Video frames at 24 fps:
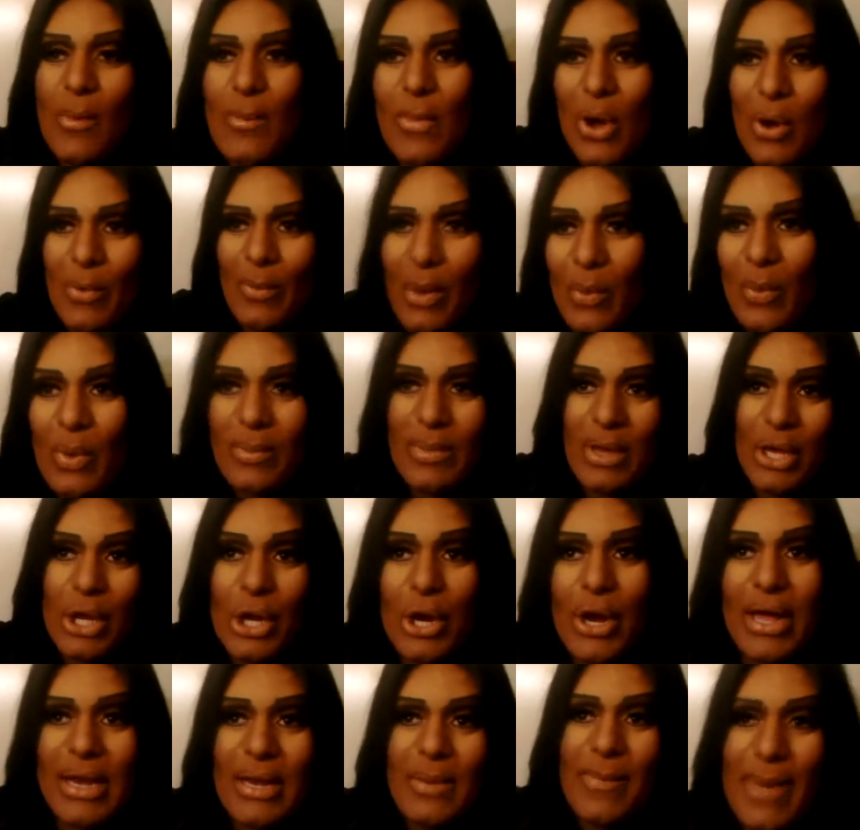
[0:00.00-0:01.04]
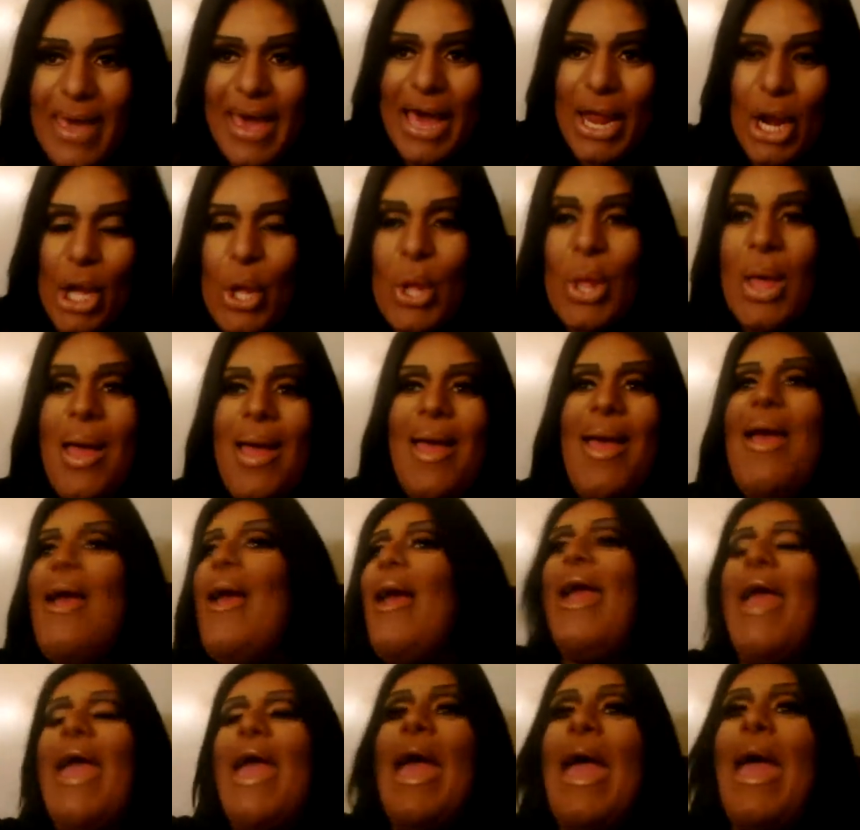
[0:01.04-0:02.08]
a moment when me and her had a battle.
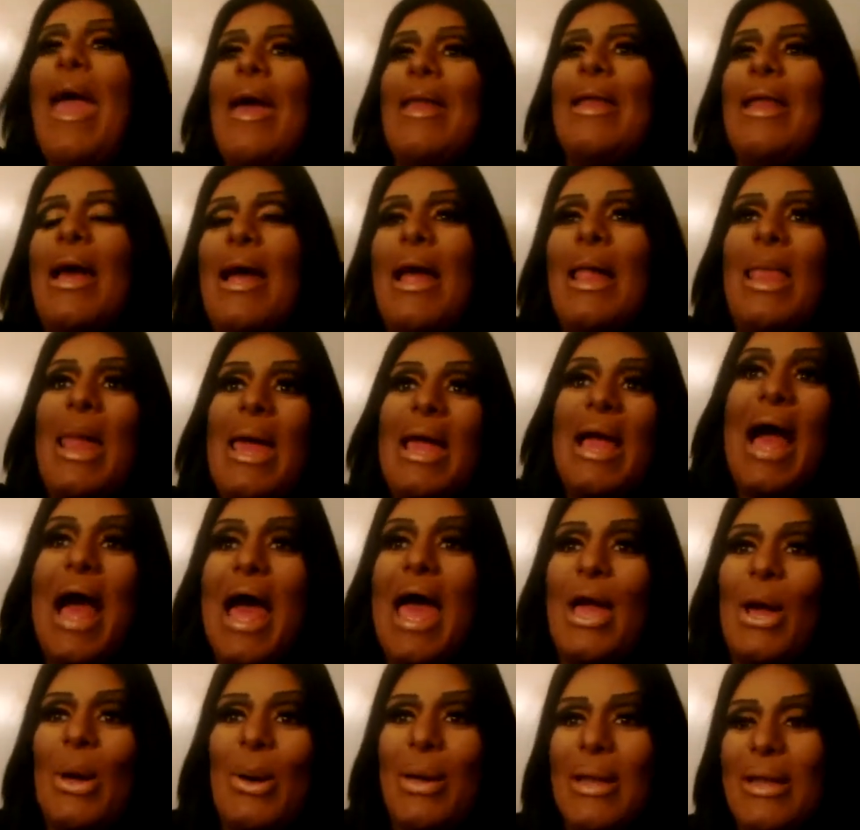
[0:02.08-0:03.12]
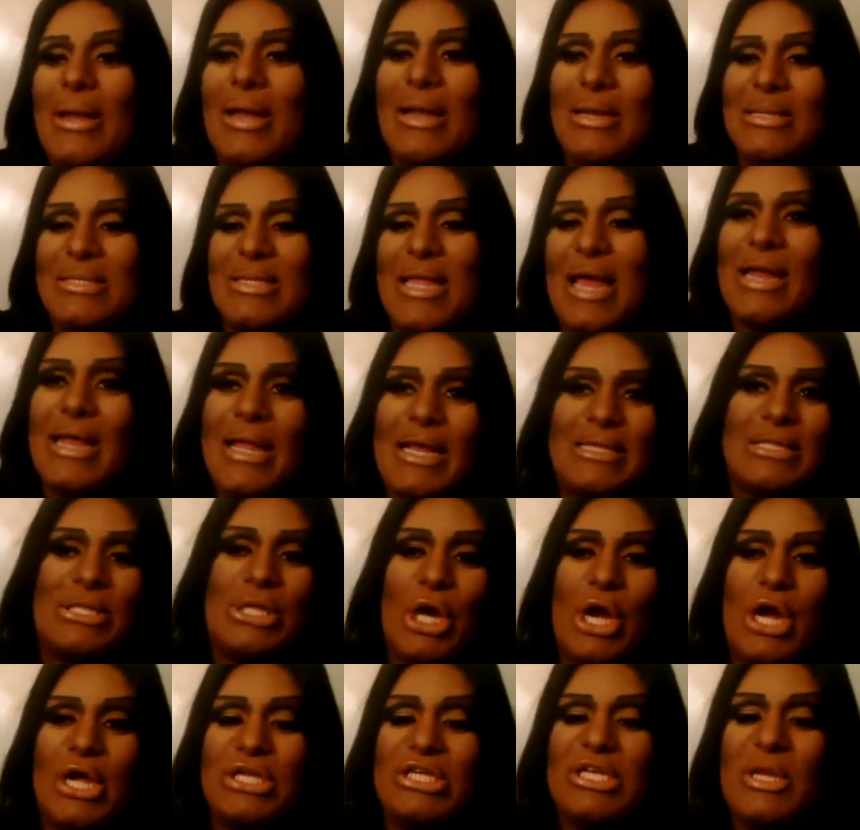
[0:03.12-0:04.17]
And, like, I go and stand next to
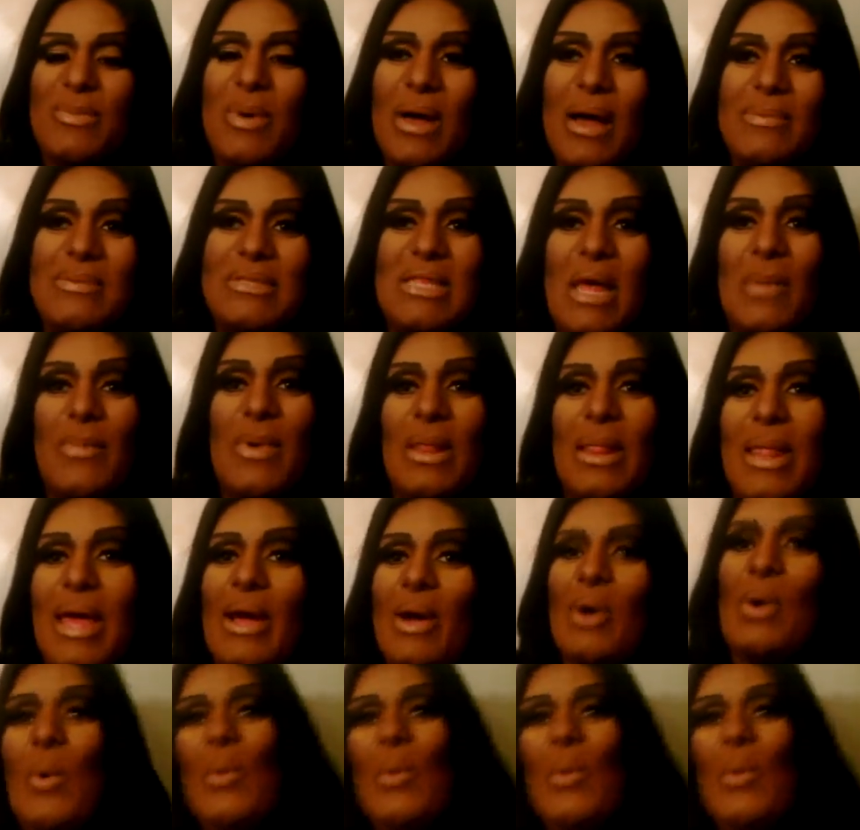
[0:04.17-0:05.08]
her and she pops up and, like,